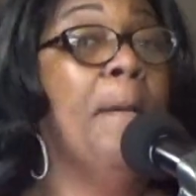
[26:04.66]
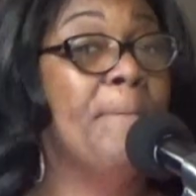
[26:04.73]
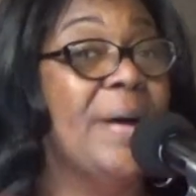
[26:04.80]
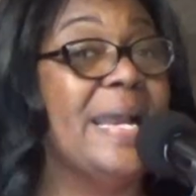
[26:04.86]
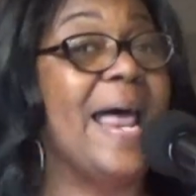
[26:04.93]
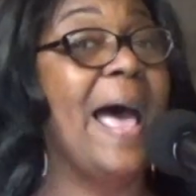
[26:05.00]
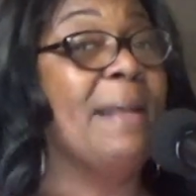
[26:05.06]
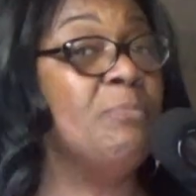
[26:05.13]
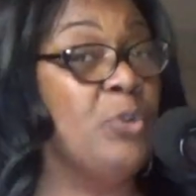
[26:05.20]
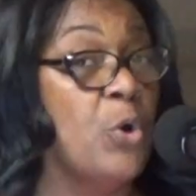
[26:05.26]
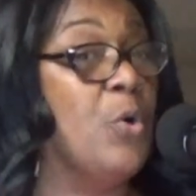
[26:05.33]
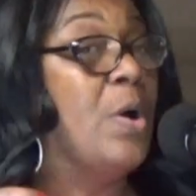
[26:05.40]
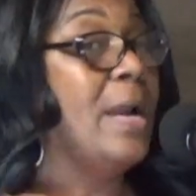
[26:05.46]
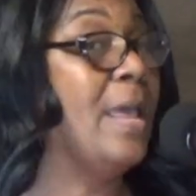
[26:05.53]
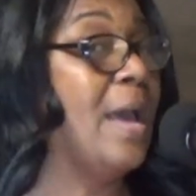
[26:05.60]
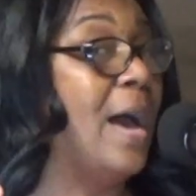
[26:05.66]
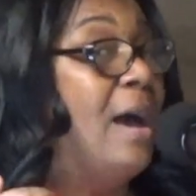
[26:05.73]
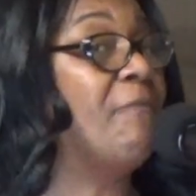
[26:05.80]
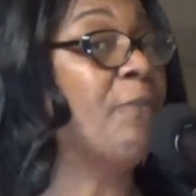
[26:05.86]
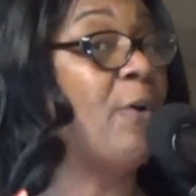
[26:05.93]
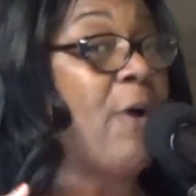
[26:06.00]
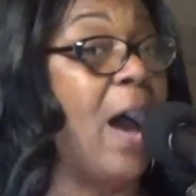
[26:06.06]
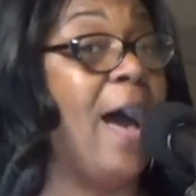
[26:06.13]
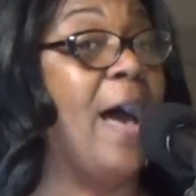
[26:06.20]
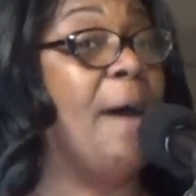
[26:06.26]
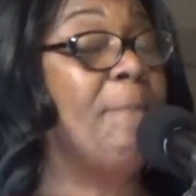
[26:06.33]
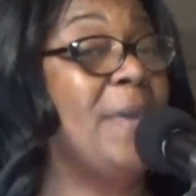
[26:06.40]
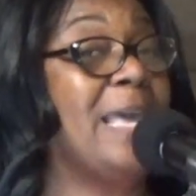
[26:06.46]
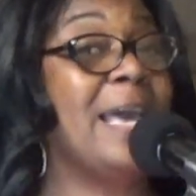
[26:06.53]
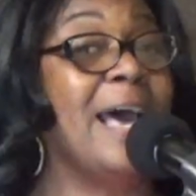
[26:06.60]
but I'm doing it of
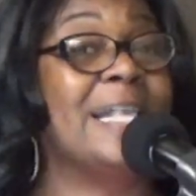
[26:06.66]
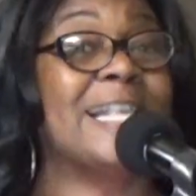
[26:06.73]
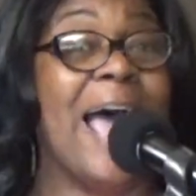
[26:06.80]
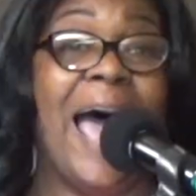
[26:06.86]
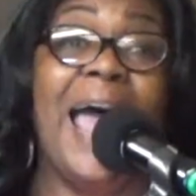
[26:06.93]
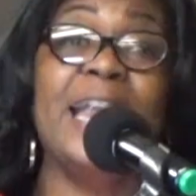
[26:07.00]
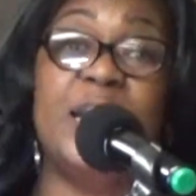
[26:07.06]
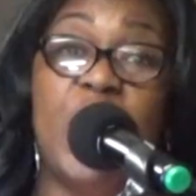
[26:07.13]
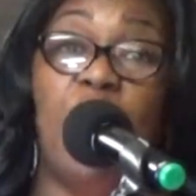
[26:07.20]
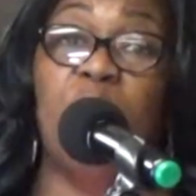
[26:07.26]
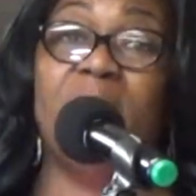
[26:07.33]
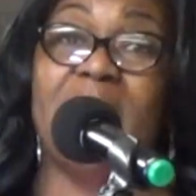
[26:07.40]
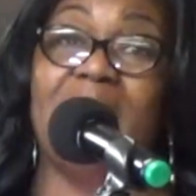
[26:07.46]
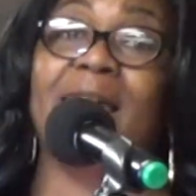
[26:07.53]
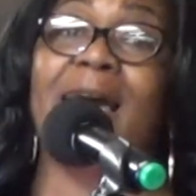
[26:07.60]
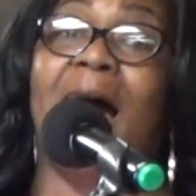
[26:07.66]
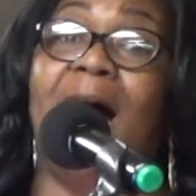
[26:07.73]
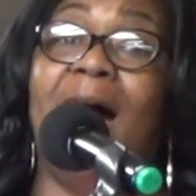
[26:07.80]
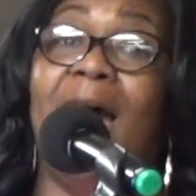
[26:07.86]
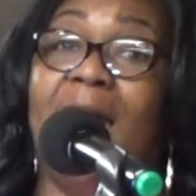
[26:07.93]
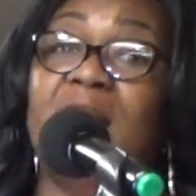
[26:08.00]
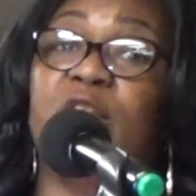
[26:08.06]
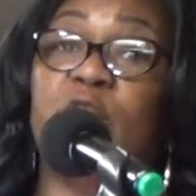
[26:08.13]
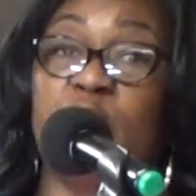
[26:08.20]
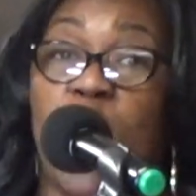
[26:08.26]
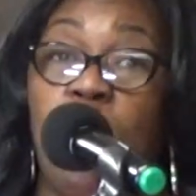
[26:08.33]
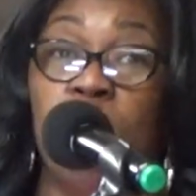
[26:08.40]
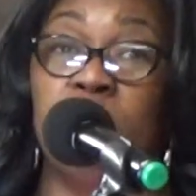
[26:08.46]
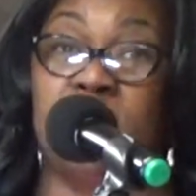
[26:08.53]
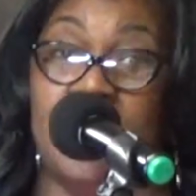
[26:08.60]
God because I know that God had
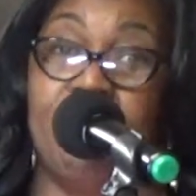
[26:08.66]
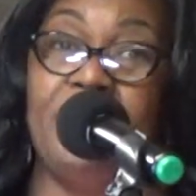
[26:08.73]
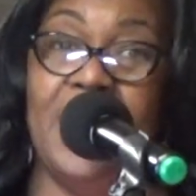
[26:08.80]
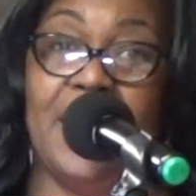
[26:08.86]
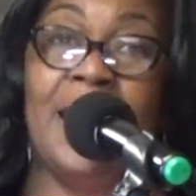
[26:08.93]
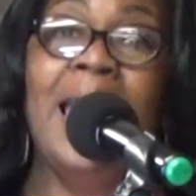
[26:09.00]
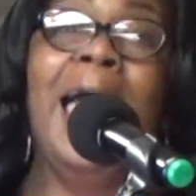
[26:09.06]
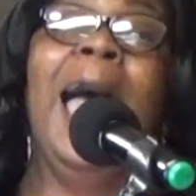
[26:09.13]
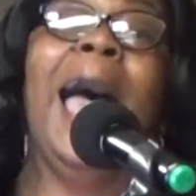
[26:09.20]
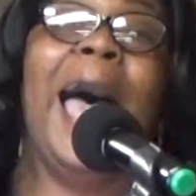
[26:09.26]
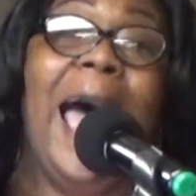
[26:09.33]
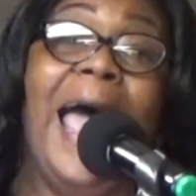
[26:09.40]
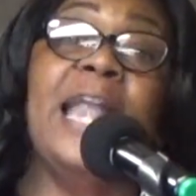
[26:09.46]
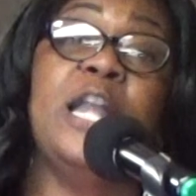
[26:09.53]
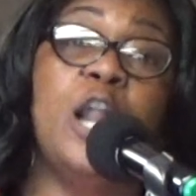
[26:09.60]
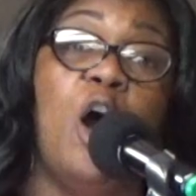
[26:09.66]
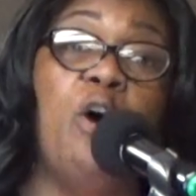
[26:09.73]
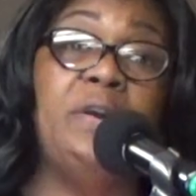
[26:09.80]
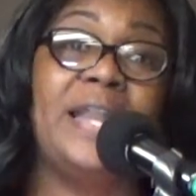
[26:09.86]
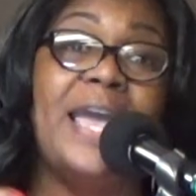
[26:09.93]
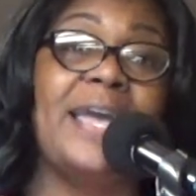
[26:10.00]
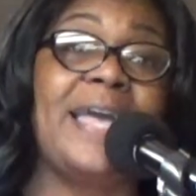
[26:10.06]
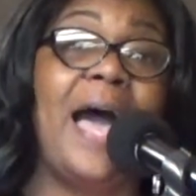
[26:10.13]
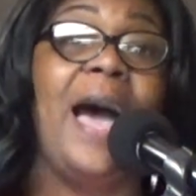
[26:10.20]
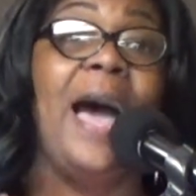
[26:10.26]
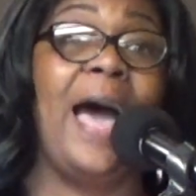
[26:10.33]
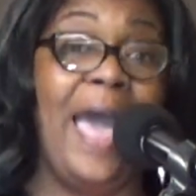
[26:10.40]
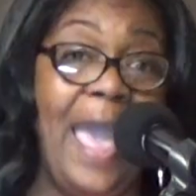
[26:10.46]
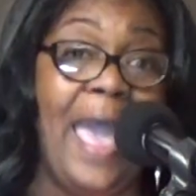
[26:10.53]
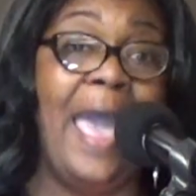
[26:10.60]
chosen me. I know that
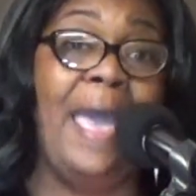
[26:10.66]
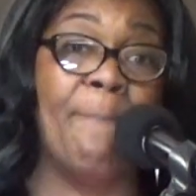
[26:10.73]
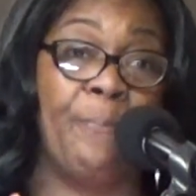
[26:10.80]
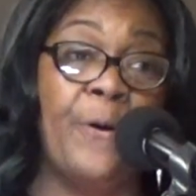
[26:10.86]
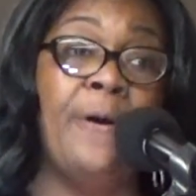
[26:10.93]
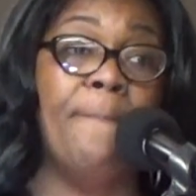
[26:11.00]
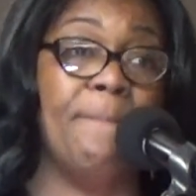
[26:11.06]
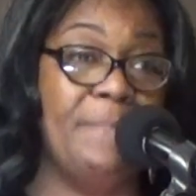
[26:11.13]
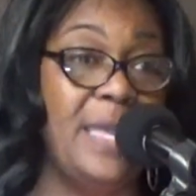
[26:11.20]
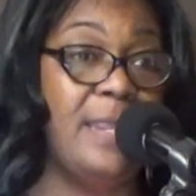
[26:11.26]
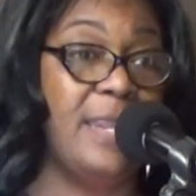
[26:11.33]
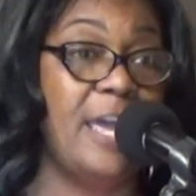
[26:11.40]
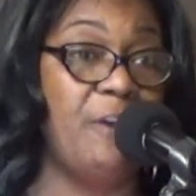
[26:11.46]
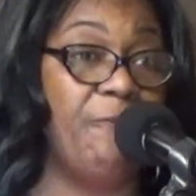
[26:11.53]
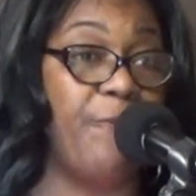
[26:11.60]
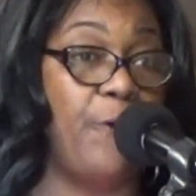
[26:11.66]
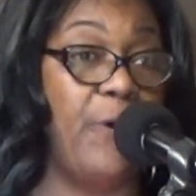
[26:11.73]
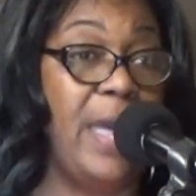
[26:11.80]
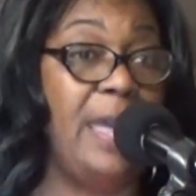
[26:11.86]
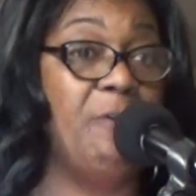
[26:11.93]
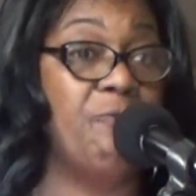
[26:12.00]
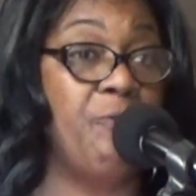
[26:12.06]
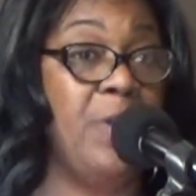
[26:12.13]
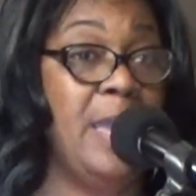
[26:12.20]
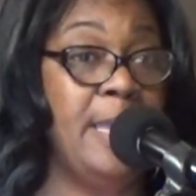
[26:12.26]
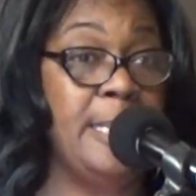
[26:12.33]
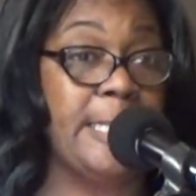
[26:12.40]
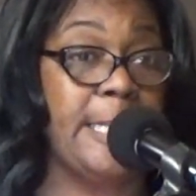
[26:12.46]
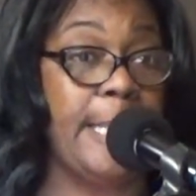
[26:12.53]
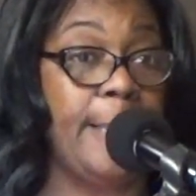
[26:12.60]
God had put me there for a
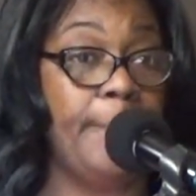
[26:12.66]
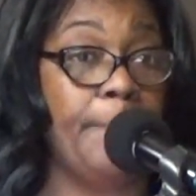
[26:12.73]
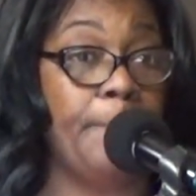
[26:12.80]
reason.